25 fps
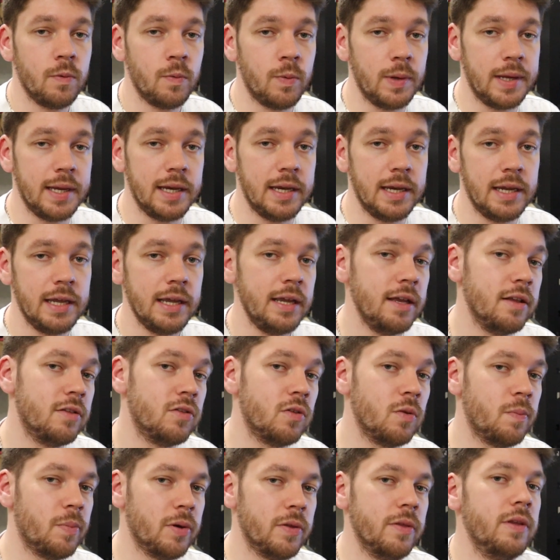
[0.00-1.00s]
we need
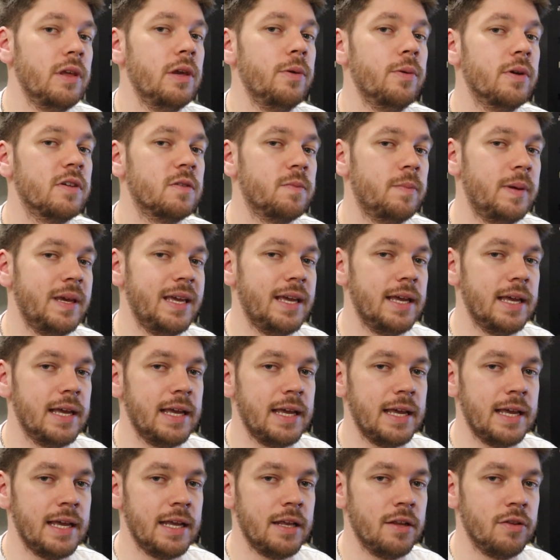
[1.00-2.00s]
to put the USB
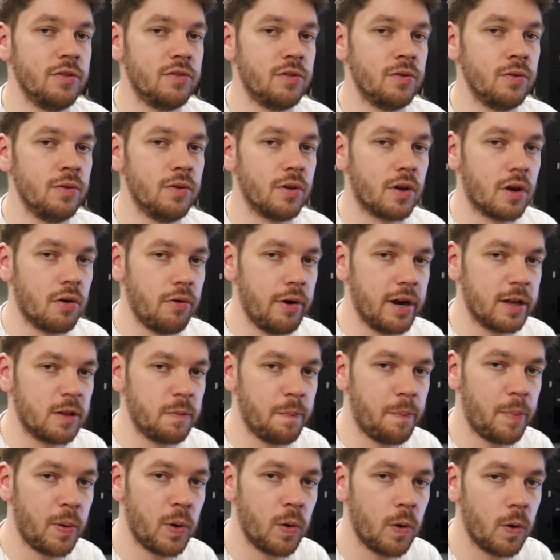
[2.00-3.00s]
into the correct
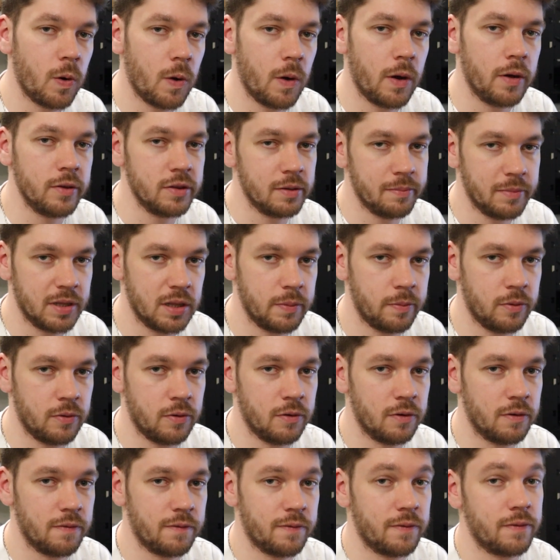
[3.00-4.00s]
port on the
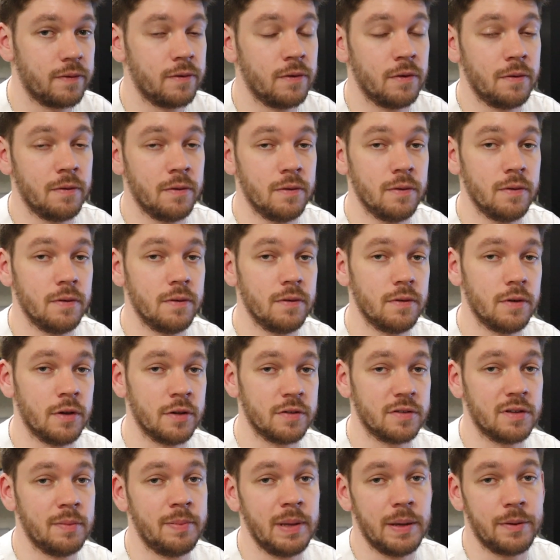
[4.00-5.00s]
motherboard for
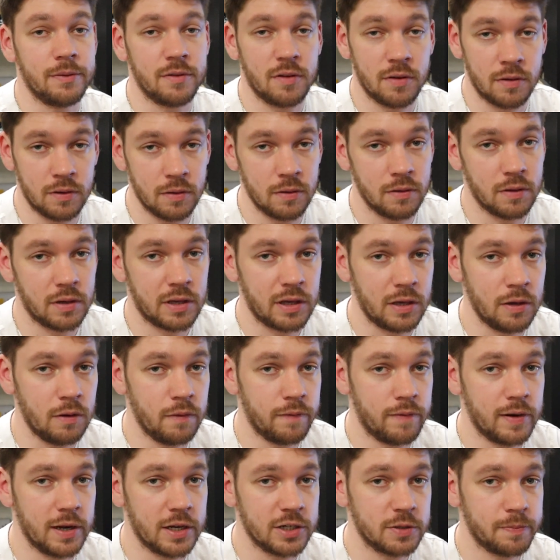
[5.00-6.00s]
us to be able to do the
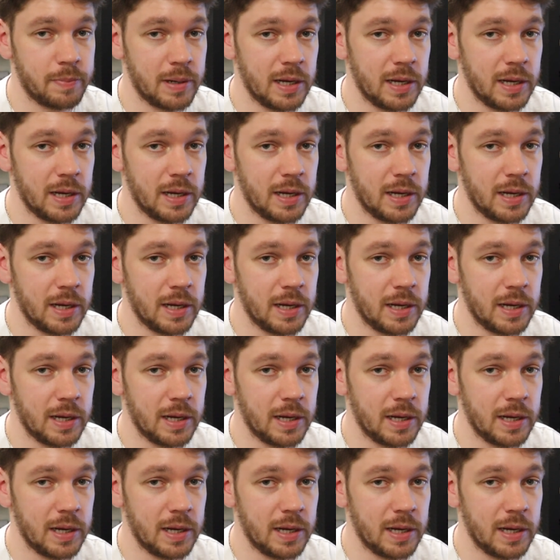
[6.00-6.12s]
Q-Flash